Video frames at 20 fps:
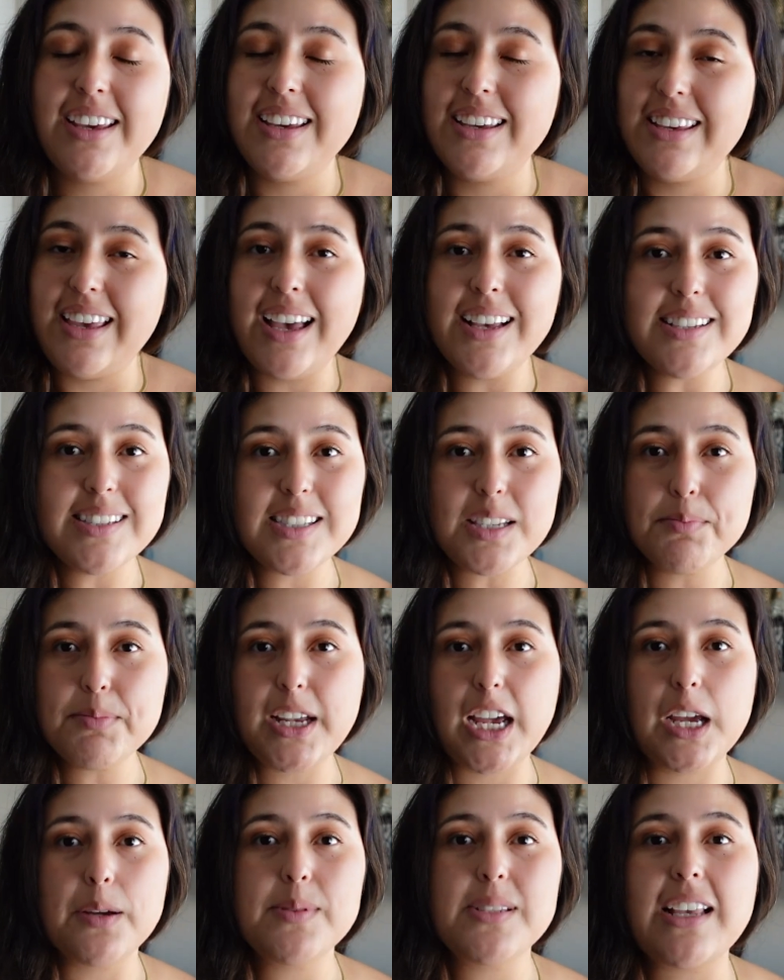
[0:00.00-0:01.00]
Yes,
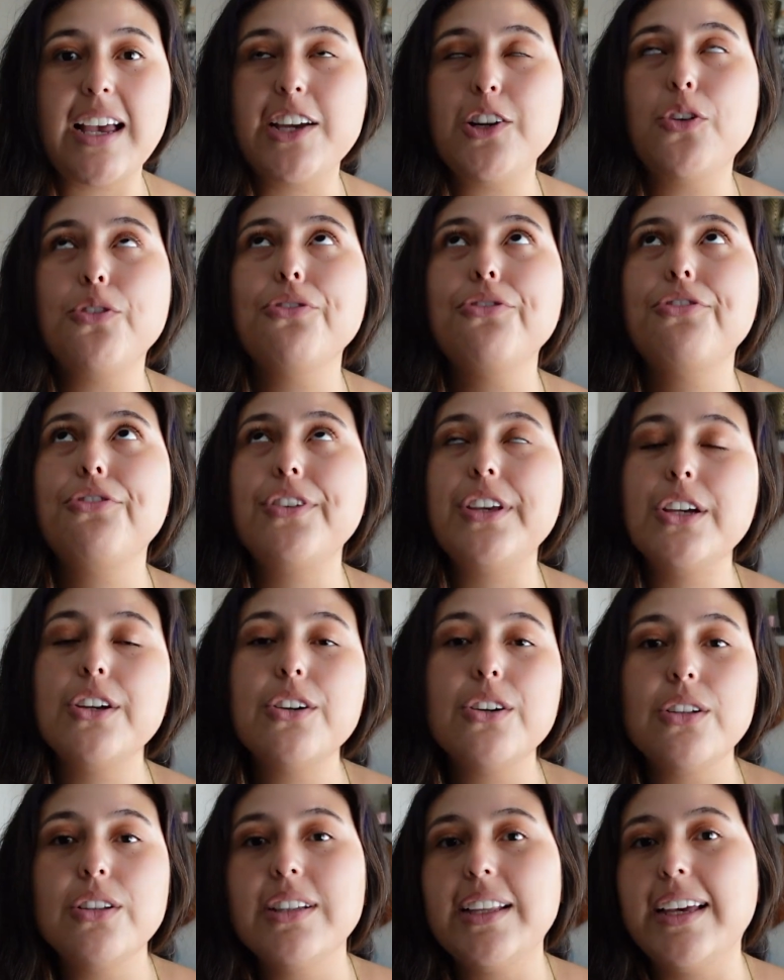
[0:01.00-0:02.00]
sometimes I don't
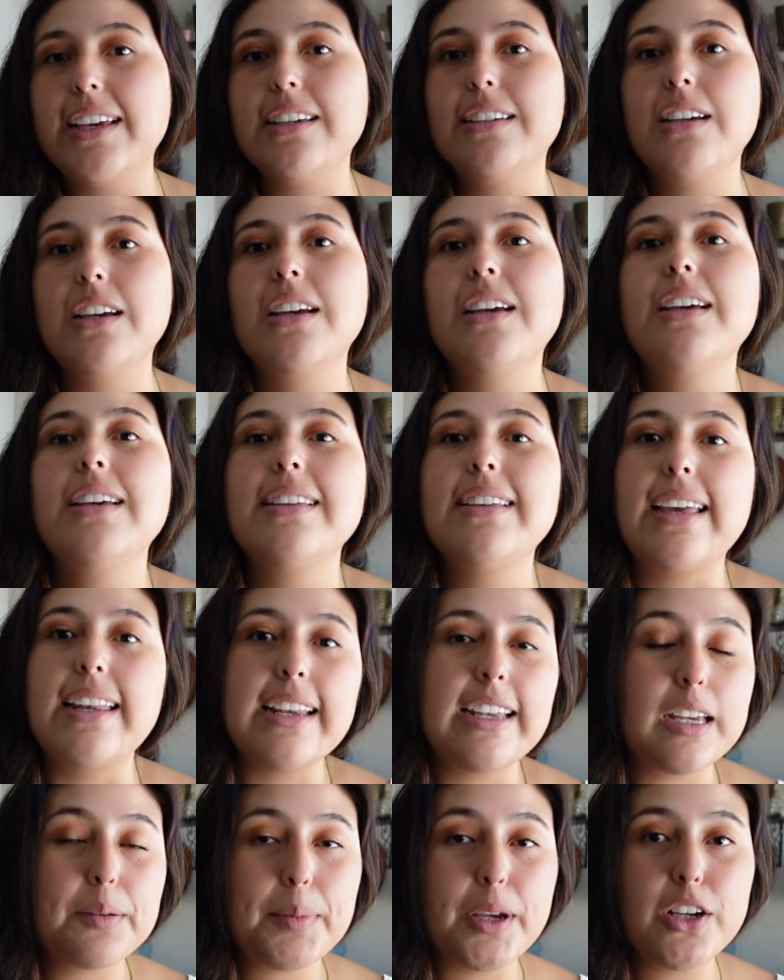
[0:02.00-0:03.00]
feel like
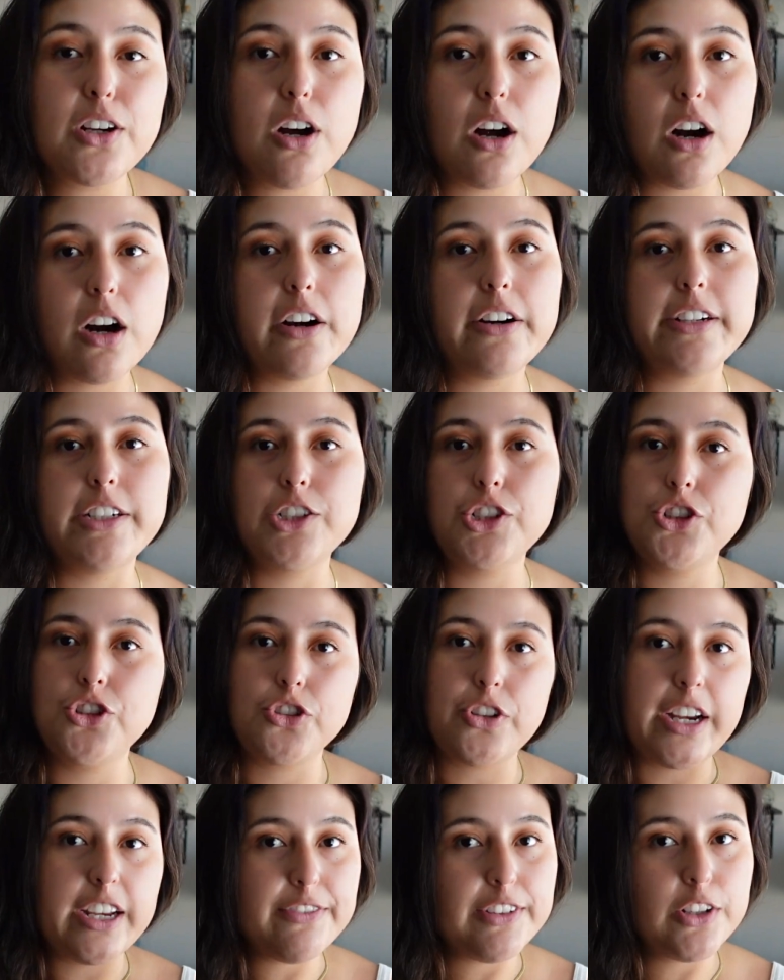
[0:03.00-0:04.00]
getting in my car and
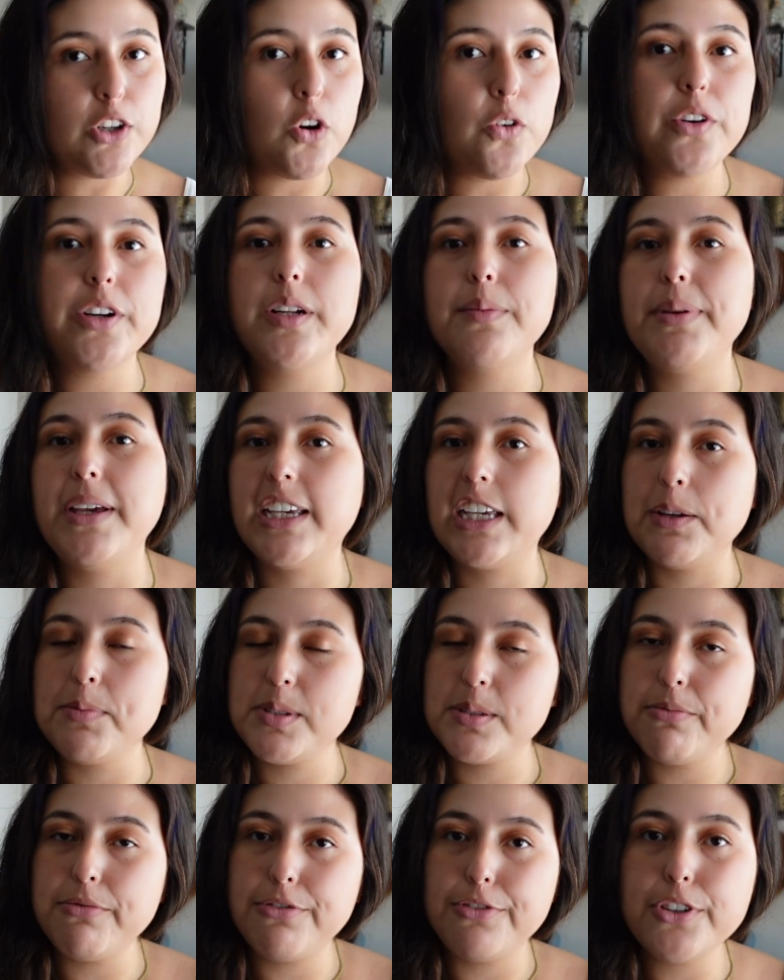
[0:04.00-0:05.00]
driving over to pick up
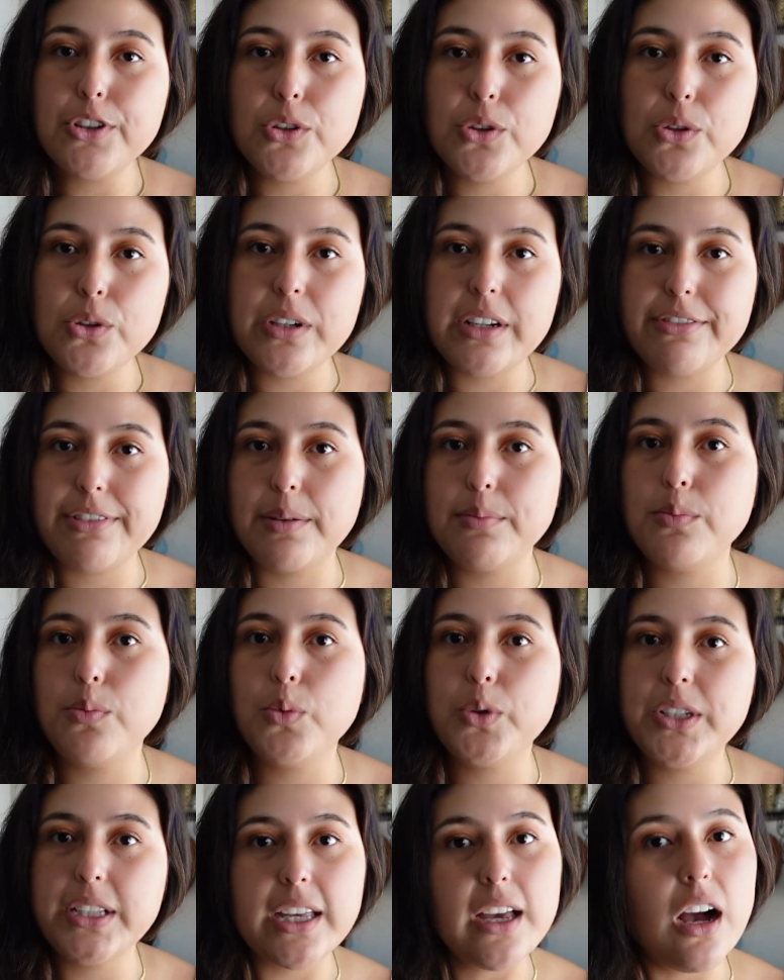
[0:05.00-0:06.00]
some food if I'm
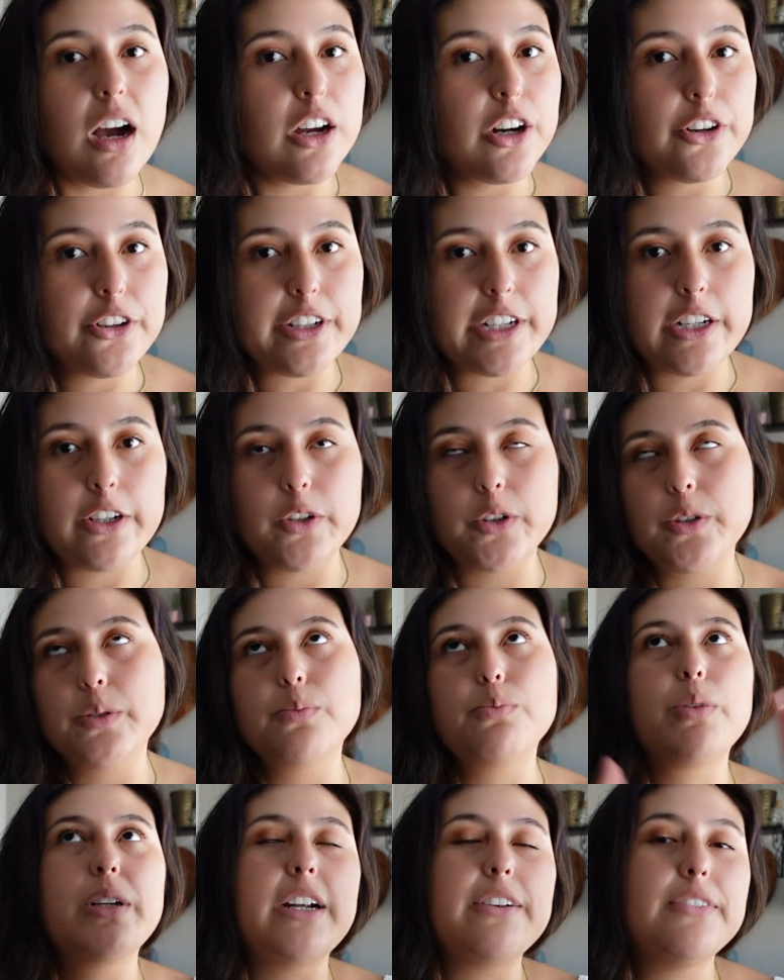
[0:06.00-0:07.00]
really hungry or
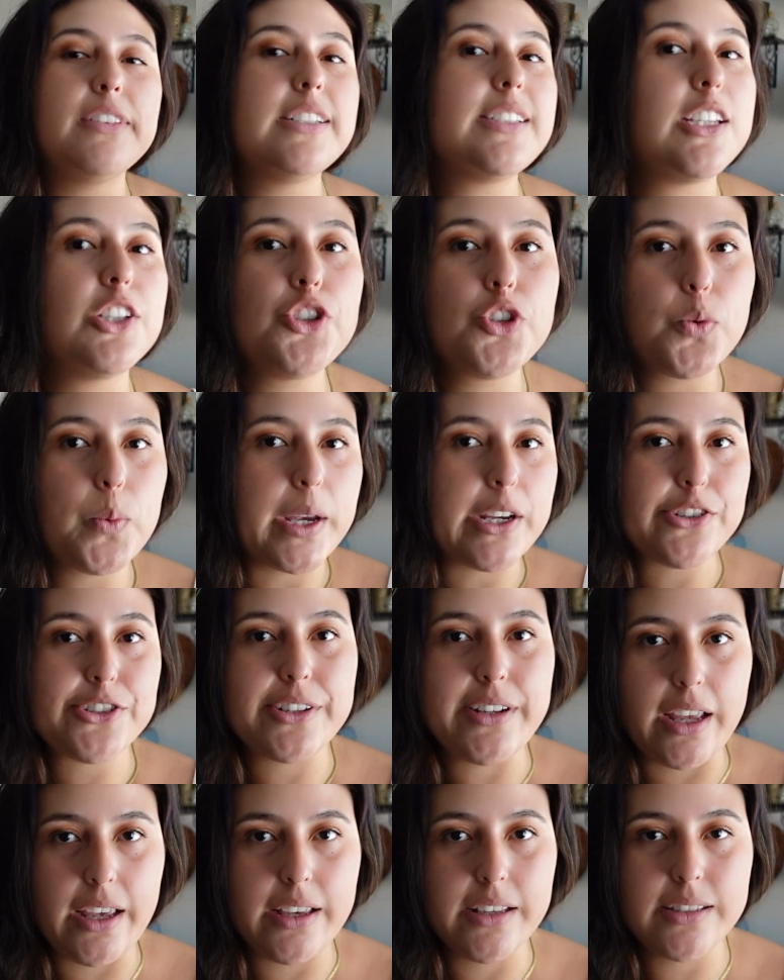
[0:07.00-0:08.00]
whatever the
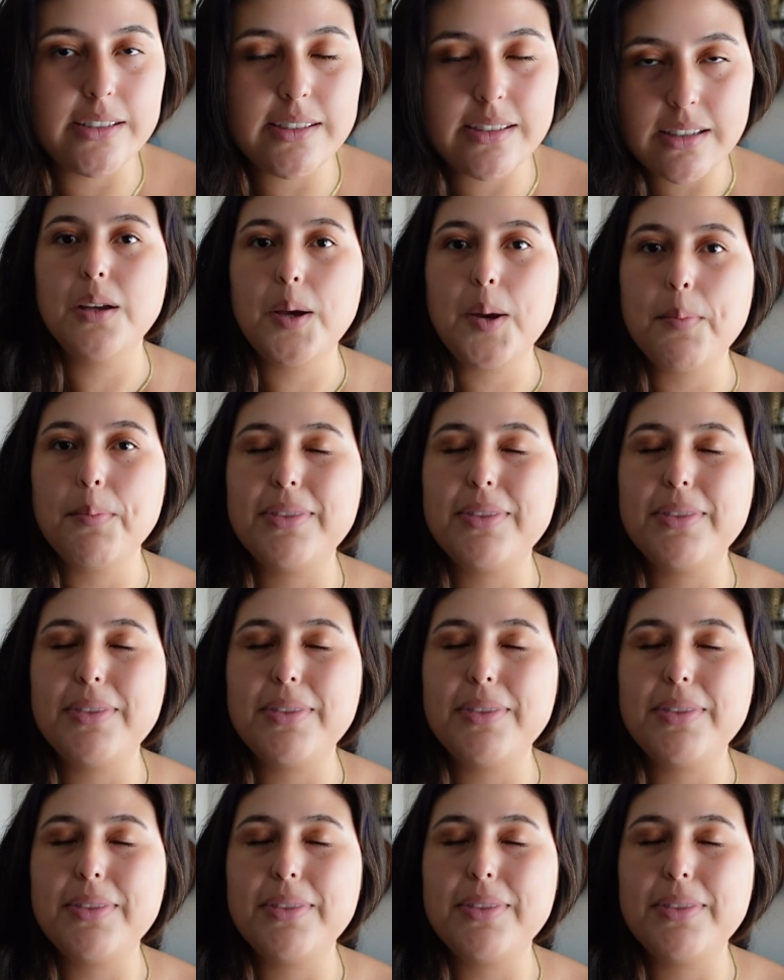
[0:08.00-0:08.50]
situation is.